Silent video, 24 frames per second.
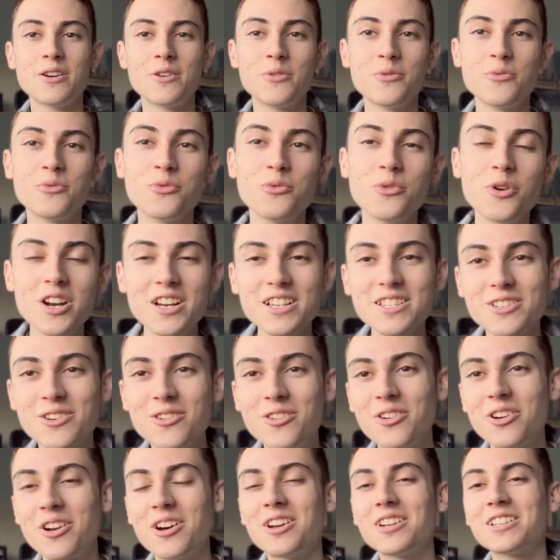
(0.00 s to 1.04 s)
What is
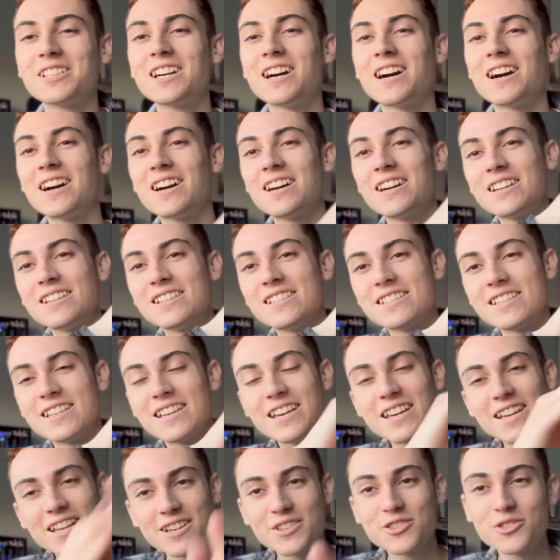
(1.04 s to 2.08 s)
going on, guys?
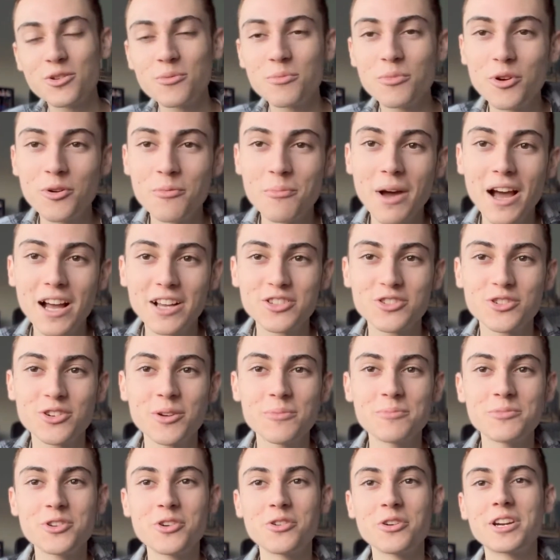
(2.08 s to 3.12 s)
It is your boy Max
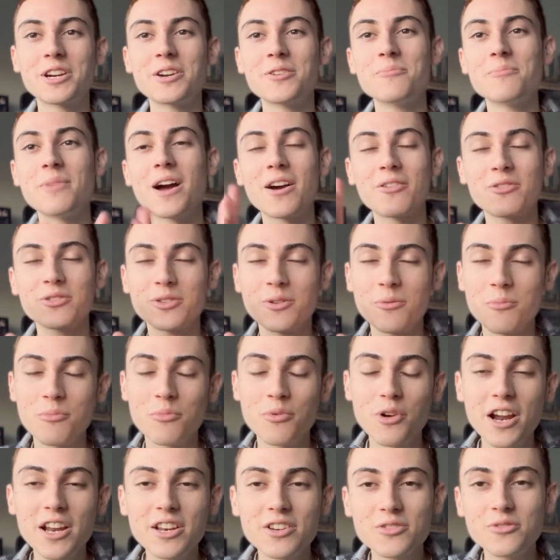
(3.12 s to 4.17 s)
Crypto here, back with a
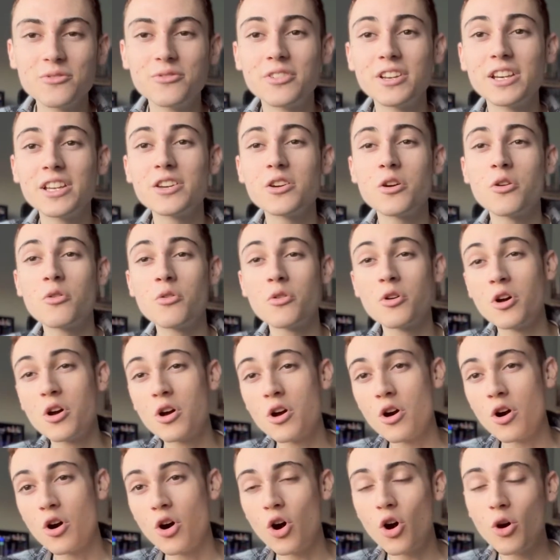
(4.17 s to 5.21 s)
brand new video.
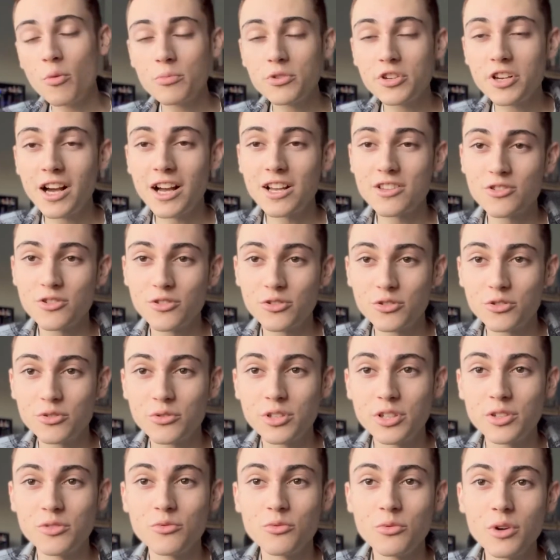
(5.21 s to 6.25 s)
Hope you guys are
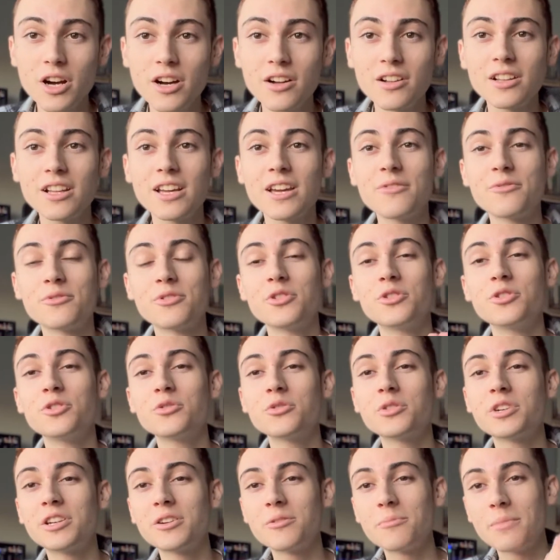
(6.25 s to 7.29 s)
doing well. If you're
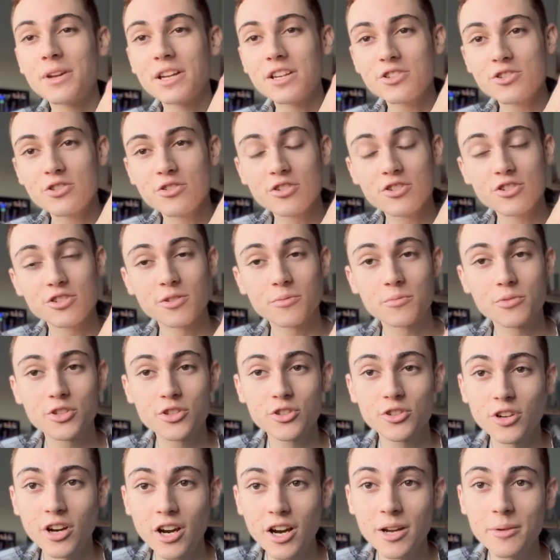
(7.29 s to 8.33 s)
new here, make sure to
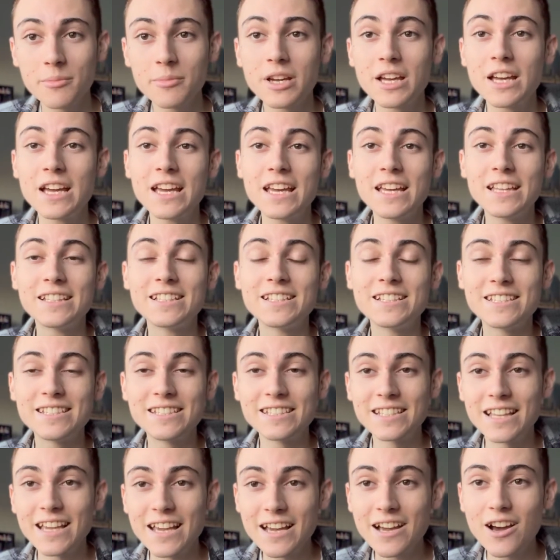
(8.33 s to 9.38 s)
subscribe to
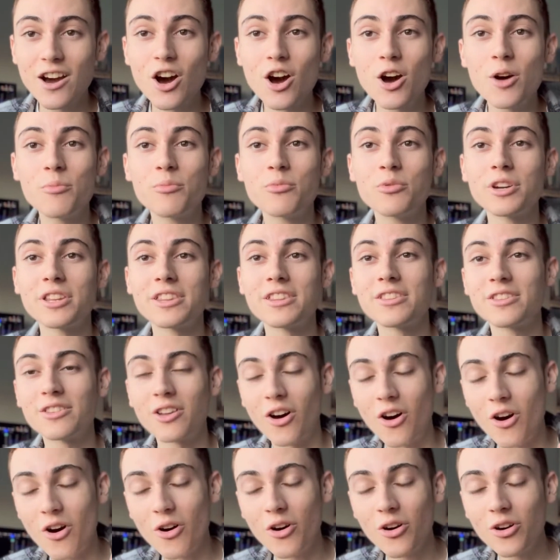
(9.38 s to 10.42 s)
stay up with
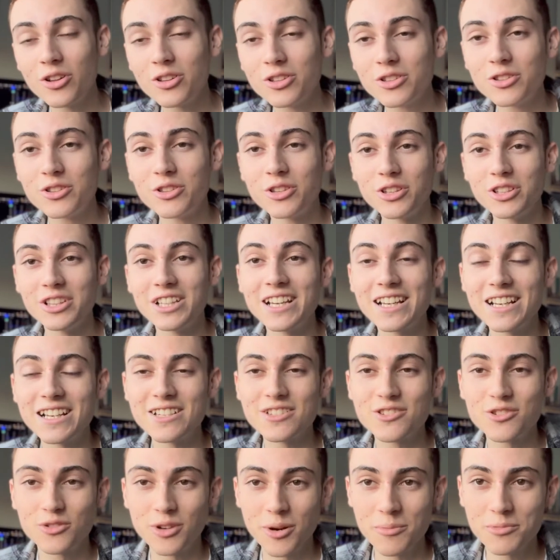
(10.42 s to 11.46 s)
all the
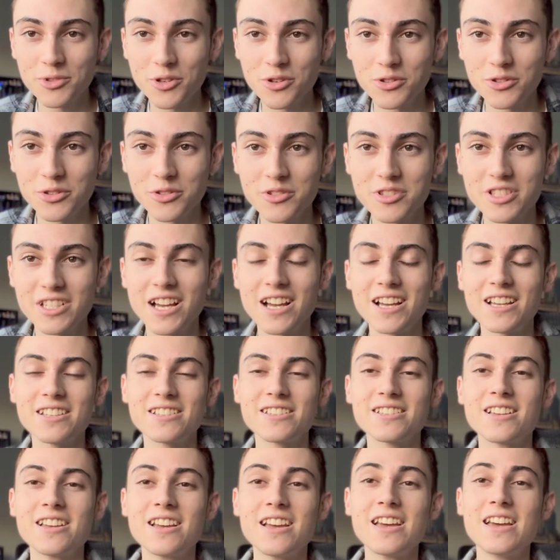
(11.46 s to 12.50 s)
latest crypto news,
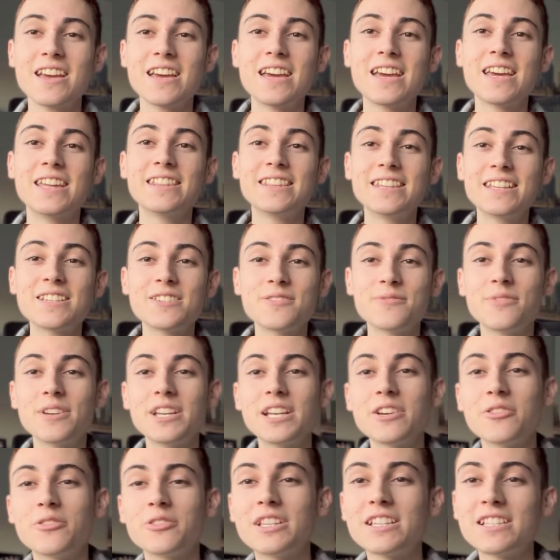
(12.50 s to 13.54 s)
guys. In this
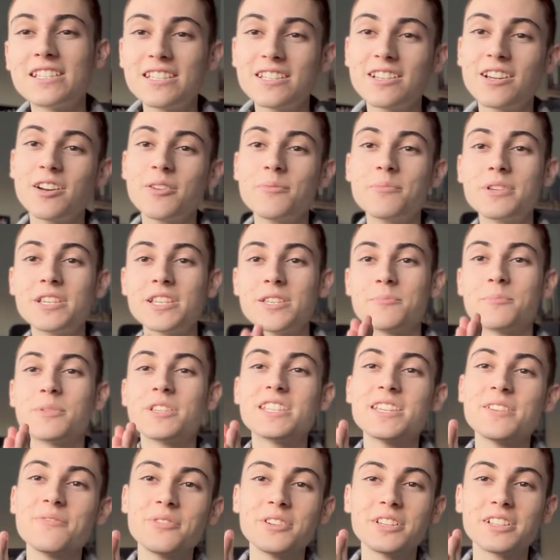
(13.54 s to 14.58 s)
video, this is going to be
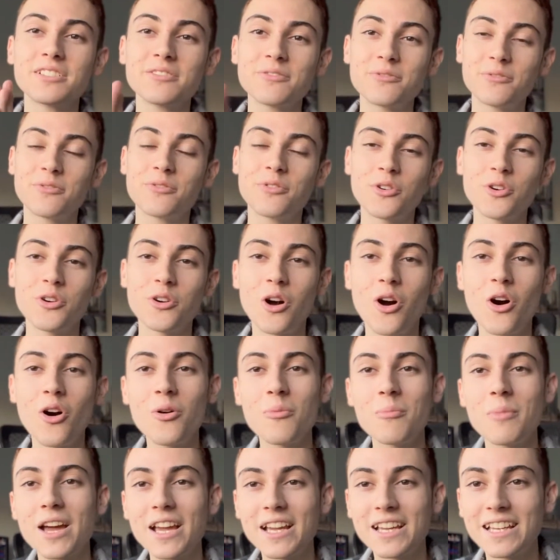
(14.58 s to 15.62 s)
specific for all
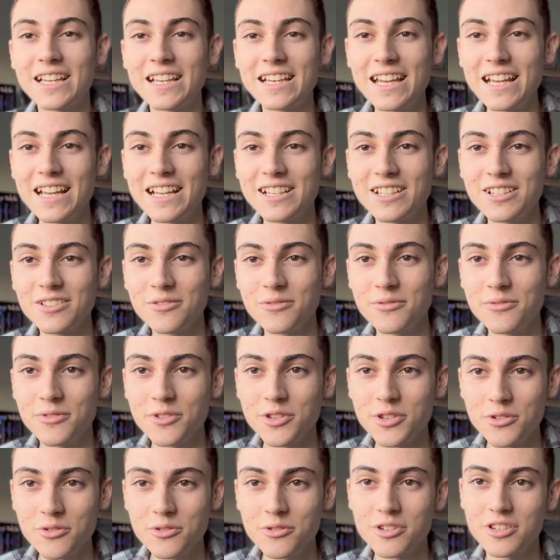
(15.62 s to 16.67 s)
my Canadian
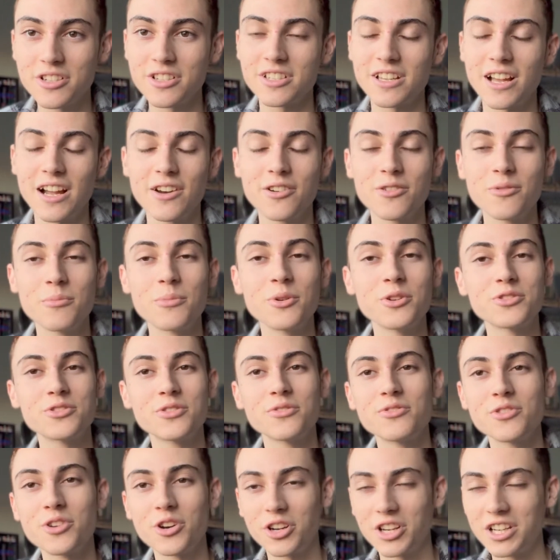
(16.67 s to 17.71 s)
viewers. I know most
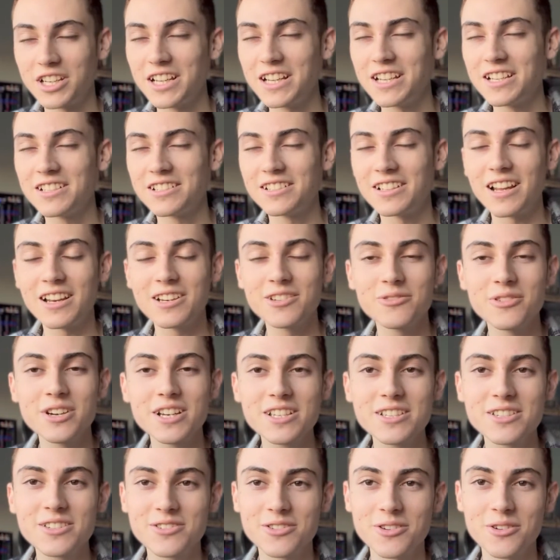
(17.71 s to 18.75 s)
of you are Canadian
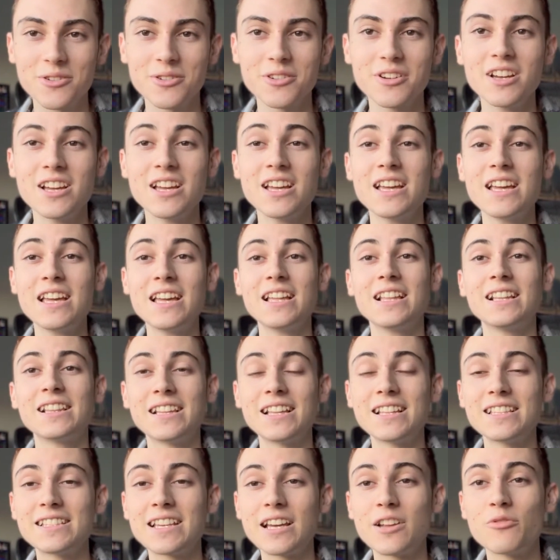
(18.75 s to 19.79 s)
anyways, so
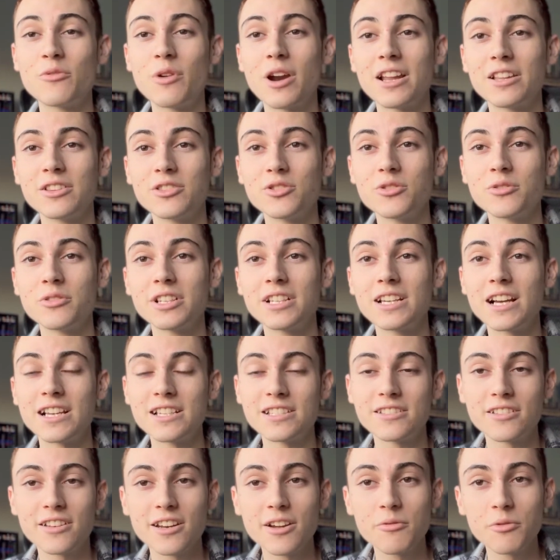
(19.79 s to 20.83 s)
let's get right into it,
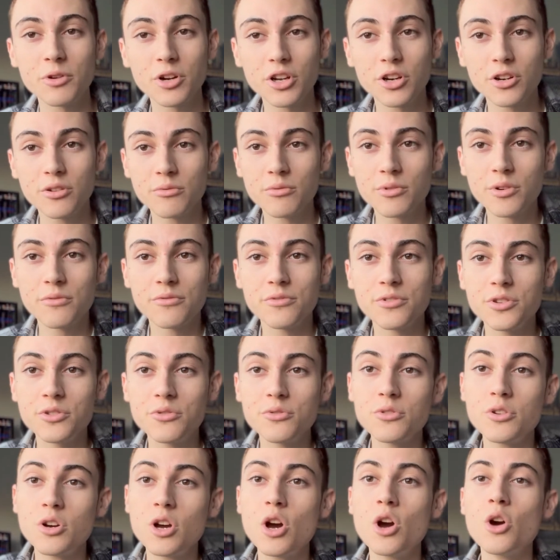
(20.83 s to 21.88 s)
guys. Today we're going to
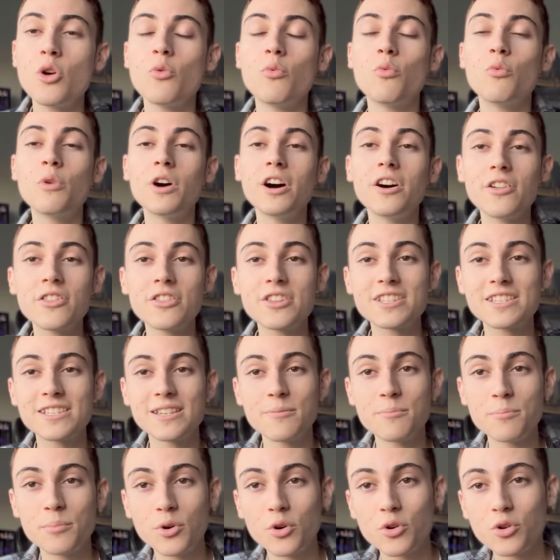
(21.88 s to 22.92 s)
review
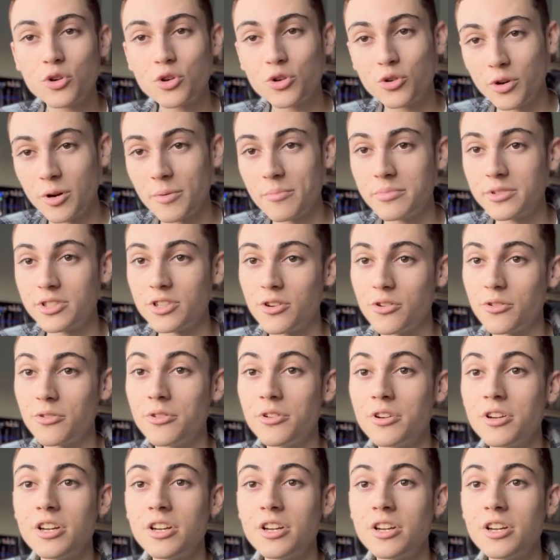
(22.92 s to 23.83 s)
Wealthsimple Crypto.